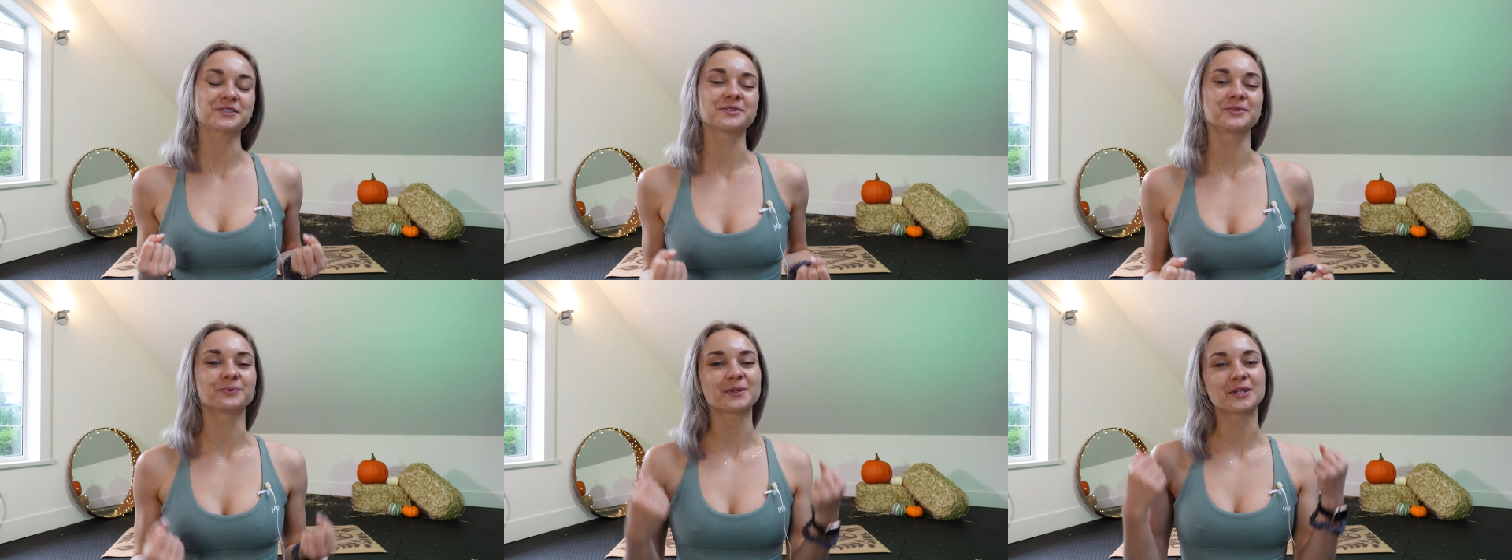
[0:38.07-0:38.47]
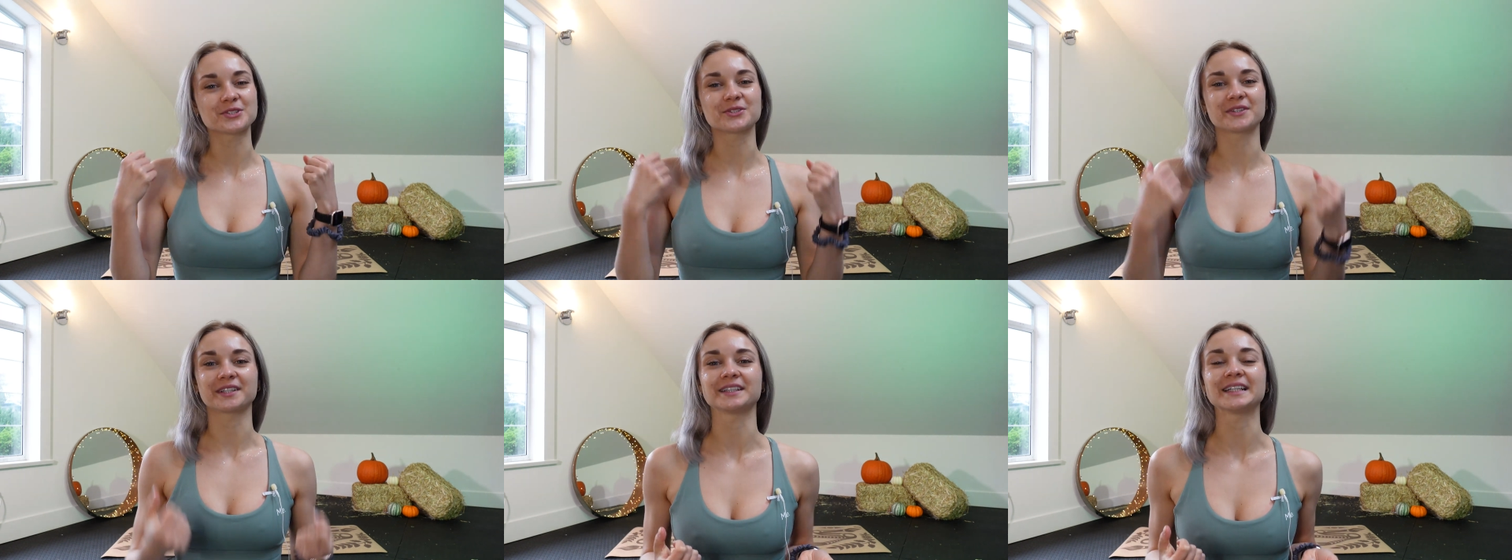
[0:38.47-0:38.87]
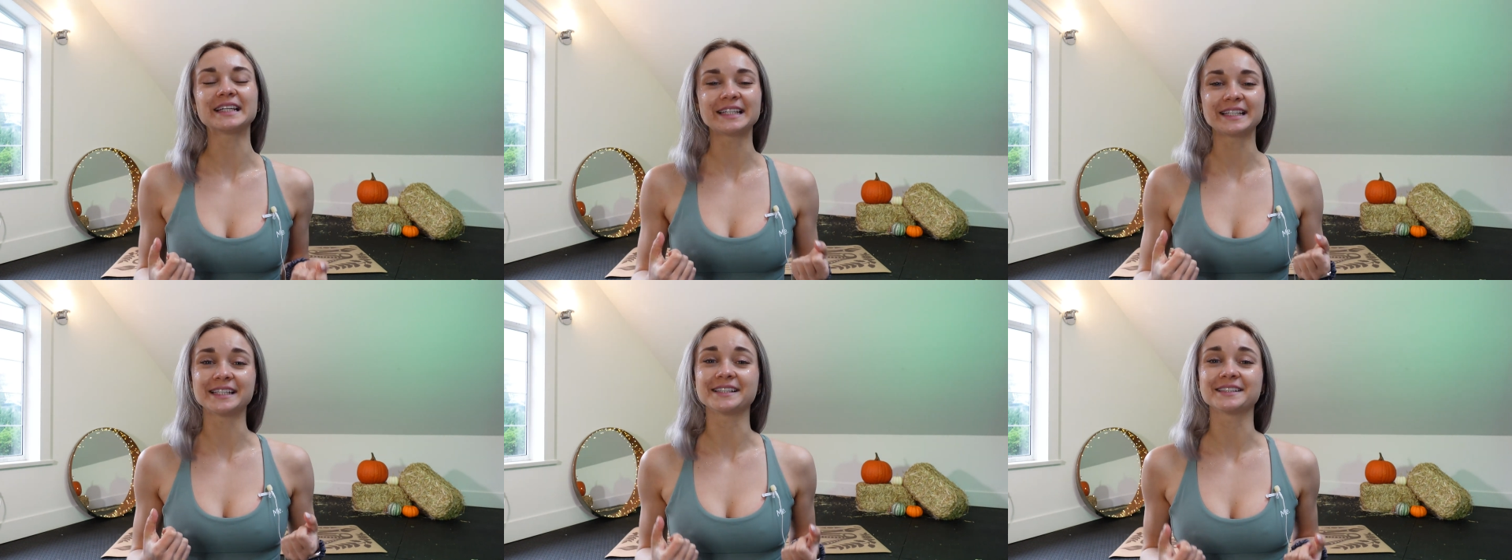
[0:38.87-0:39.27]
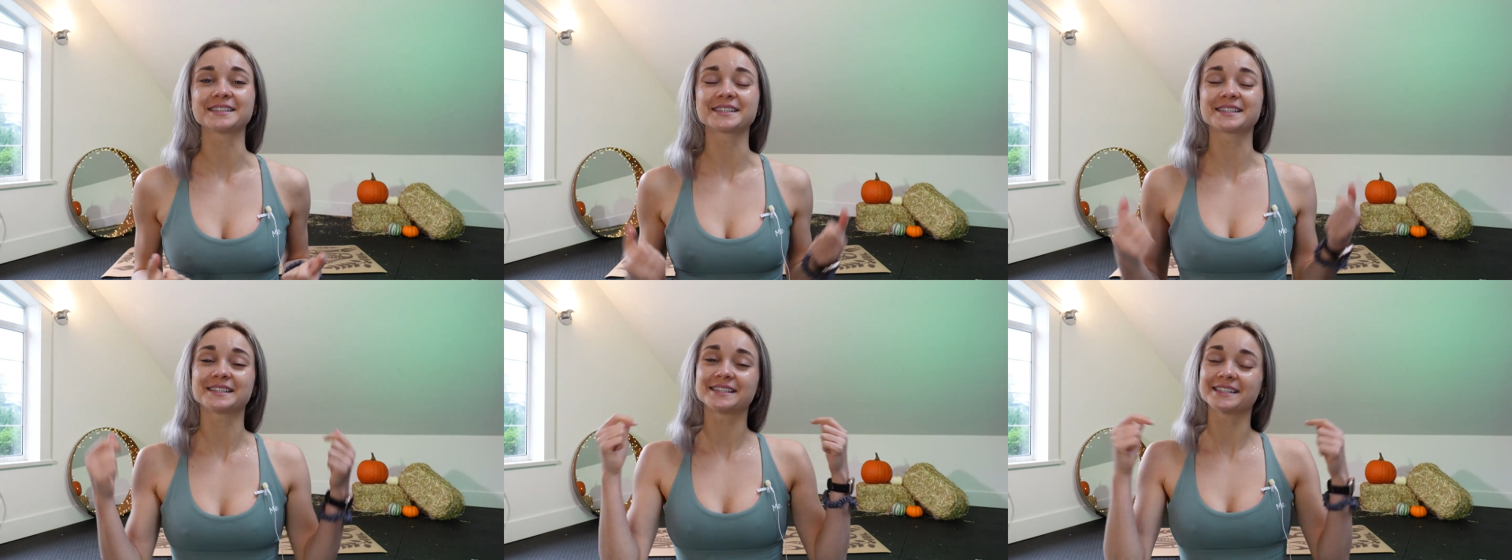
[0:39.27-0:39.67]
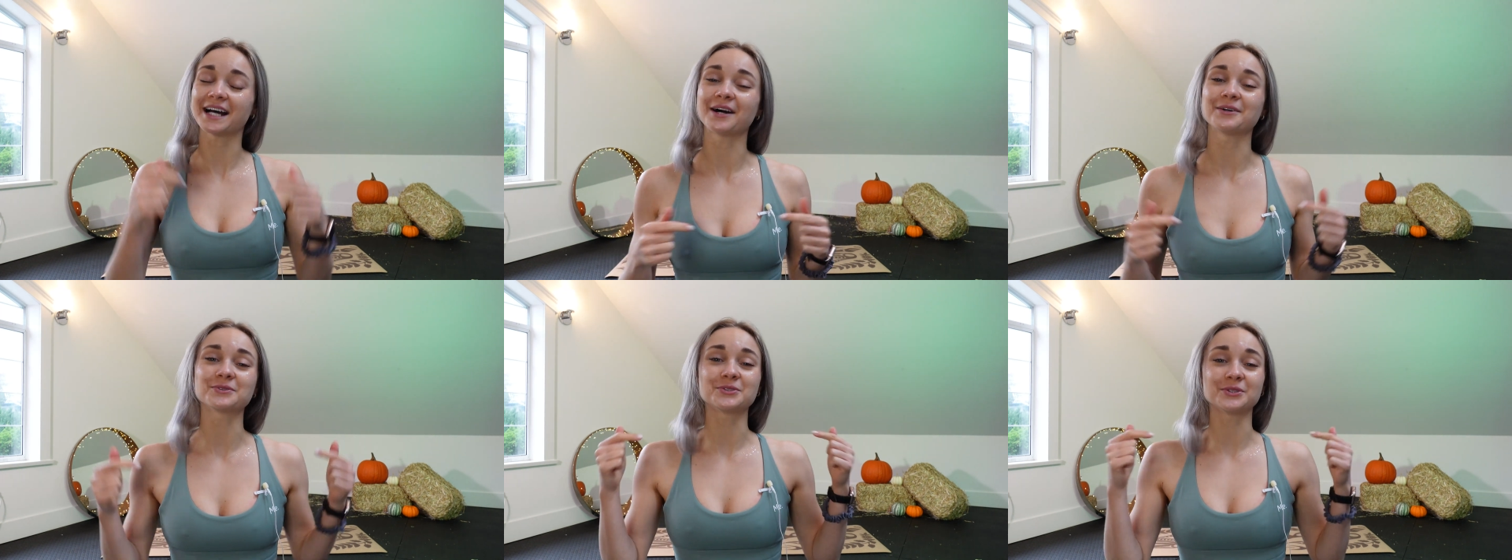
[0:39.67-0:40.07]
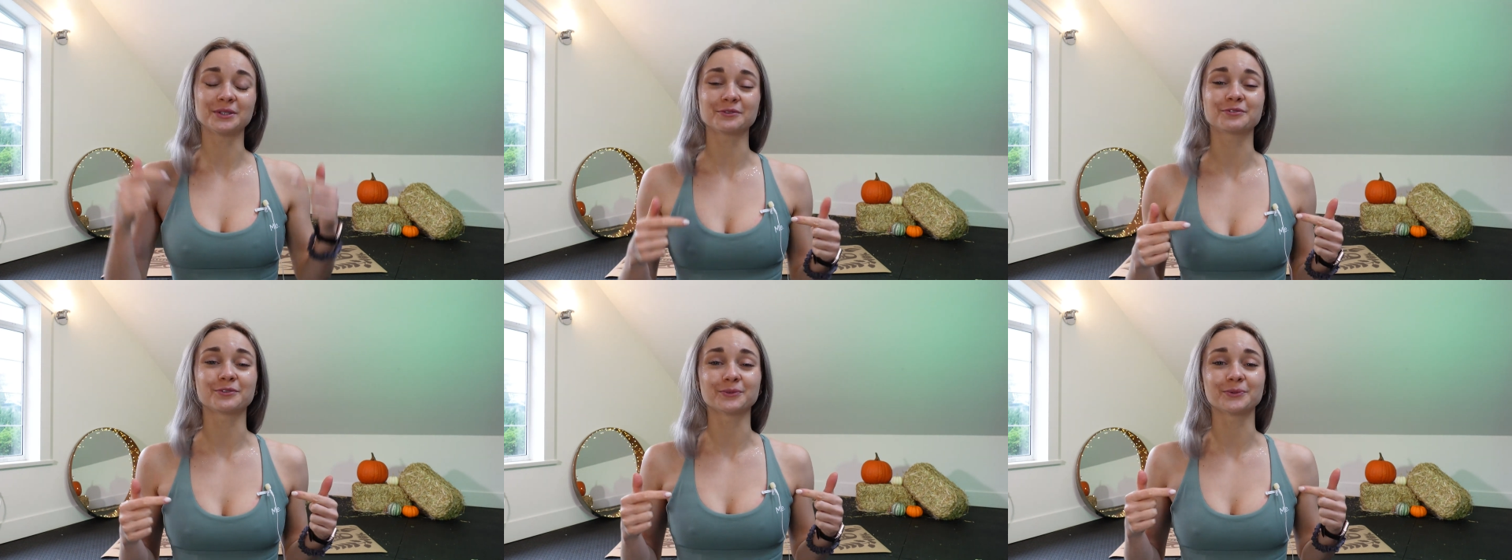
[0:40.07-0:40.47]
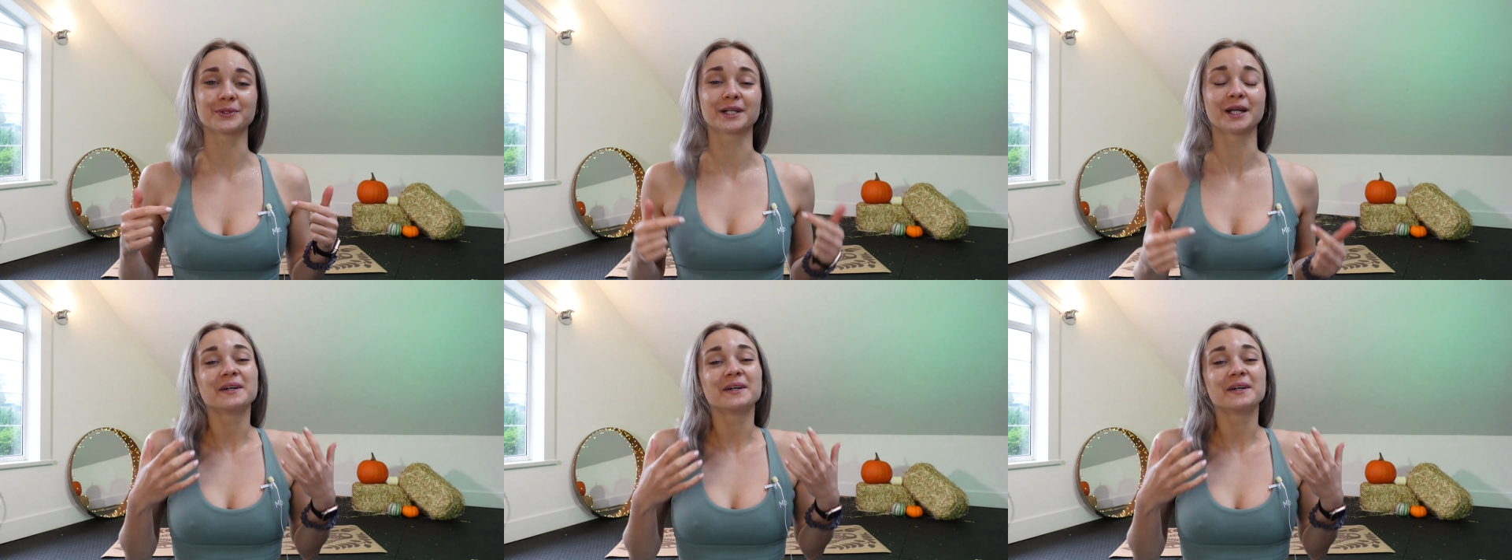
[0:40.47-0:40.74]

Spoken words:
to reach their heels down to the floor,